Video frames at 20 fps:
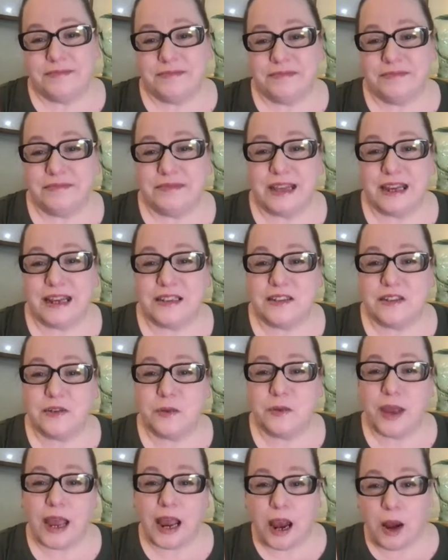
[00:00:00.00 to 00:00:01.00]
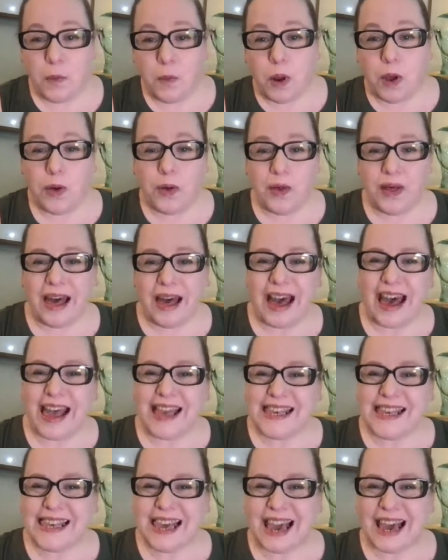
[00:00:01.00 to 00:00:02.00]
That's the way I roll. Hi,
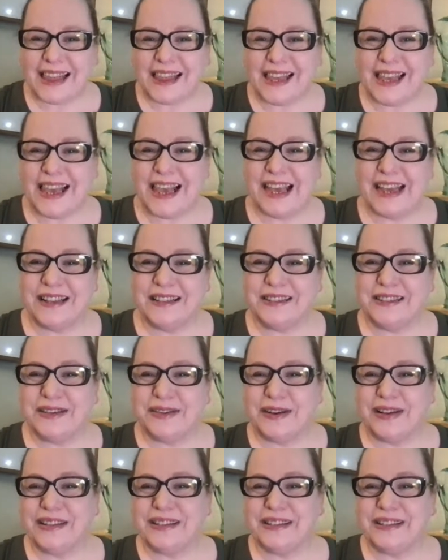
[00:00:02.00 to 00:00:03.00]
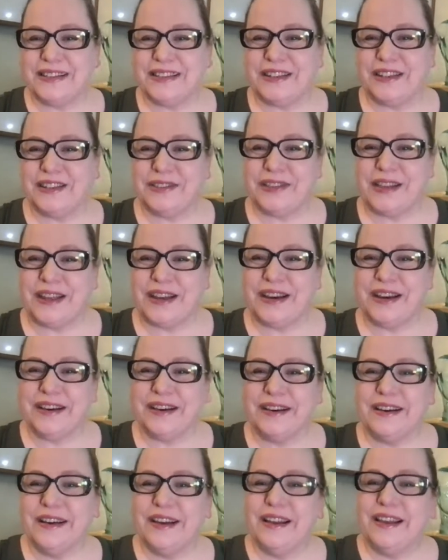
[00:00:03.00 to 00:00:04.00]
Kathy Ann. So nice to see you there.
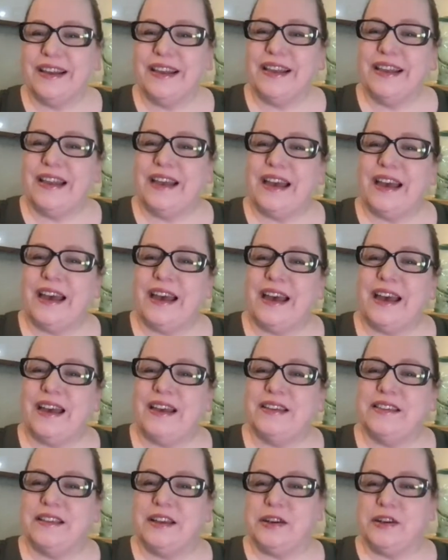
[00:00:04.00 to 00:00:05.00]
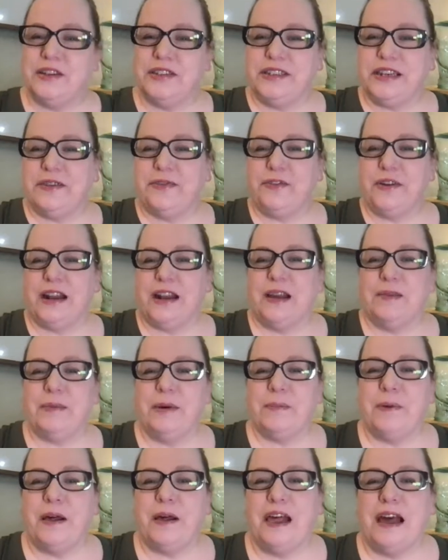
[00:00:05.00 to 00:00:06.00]
Is there a difference? I'm up
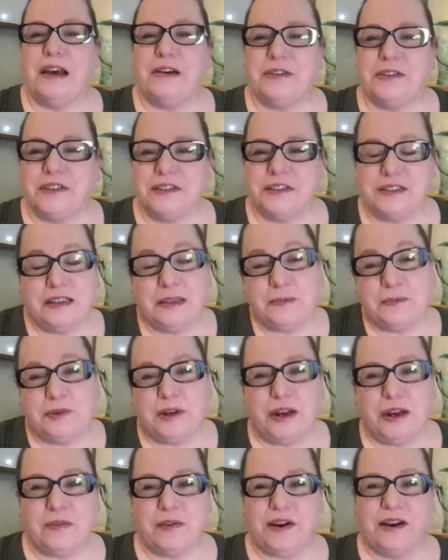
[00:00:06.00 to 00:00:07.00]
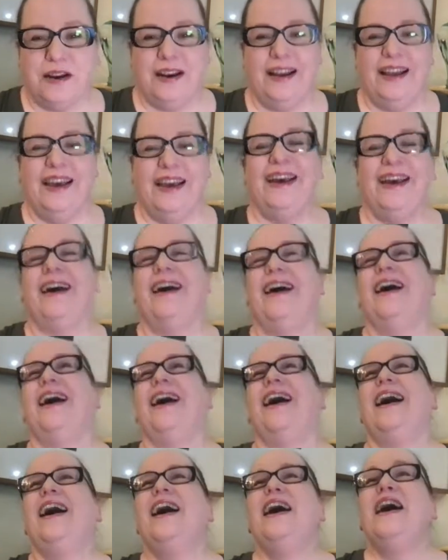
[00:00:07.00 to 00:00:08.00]
all hours, sleep whenever.
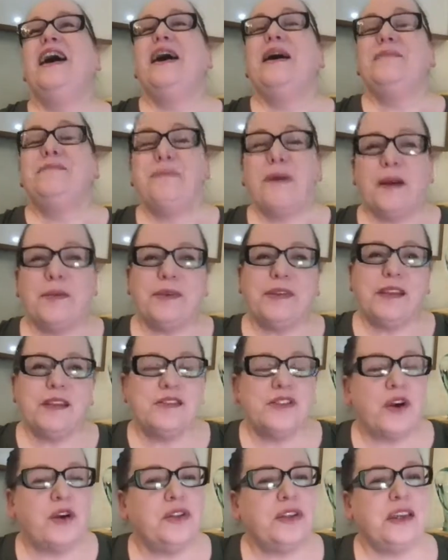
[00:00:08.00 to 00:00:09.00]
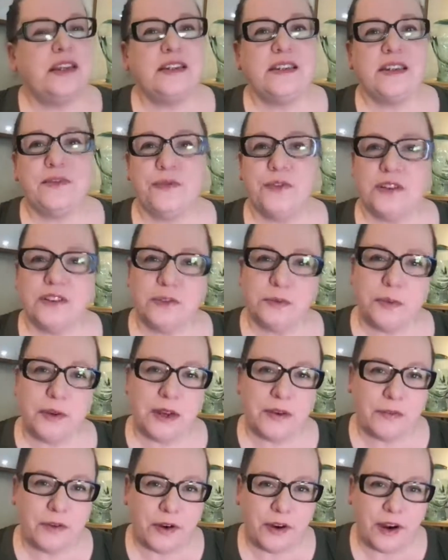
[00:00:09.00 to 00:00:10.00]
Barbara, there's only a difference
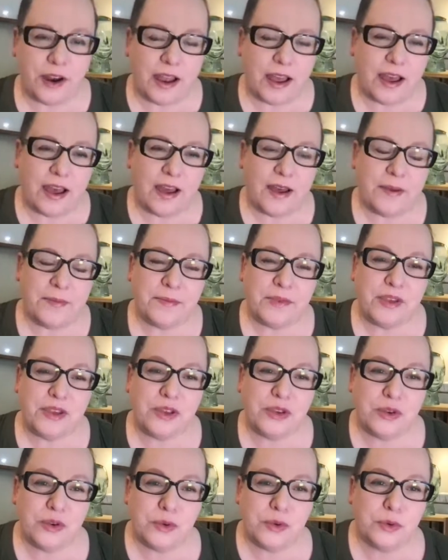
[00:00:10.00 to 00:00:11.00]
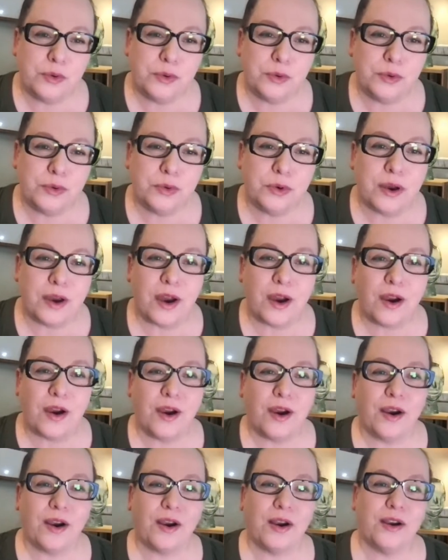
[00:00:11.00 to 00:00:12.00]
whenever you
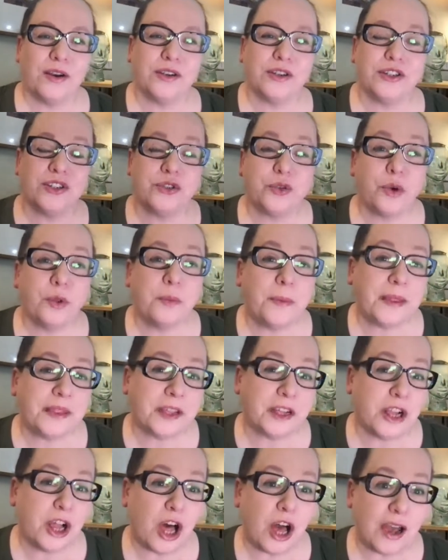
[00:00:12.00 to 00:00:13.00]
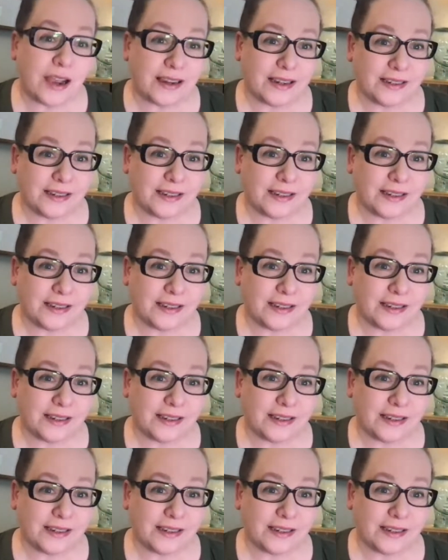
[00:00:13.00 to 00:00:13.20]
are controlled by the clock.